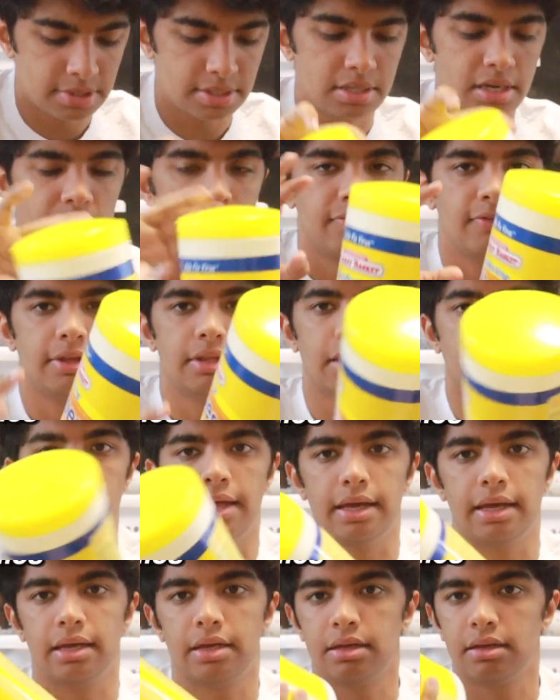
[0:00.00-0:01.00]
stuff and
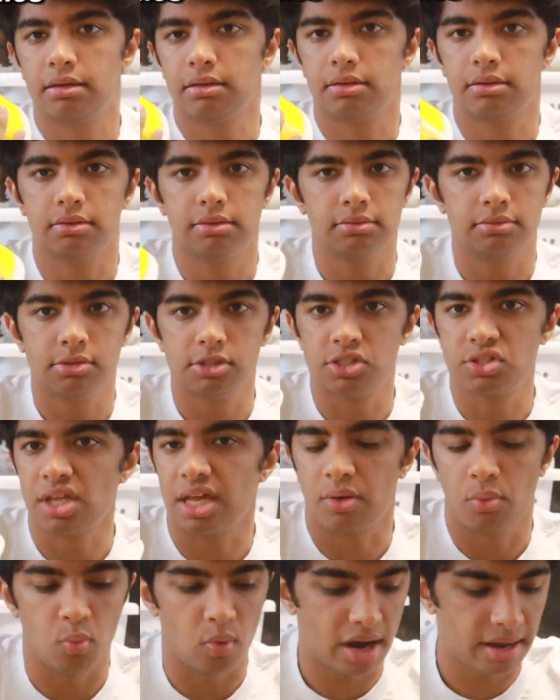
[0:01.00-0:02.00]
like, just
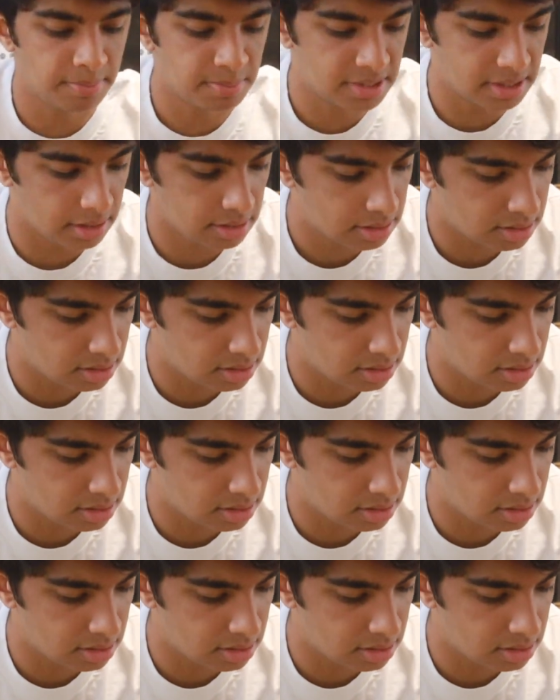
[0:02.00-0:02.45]
like wipes and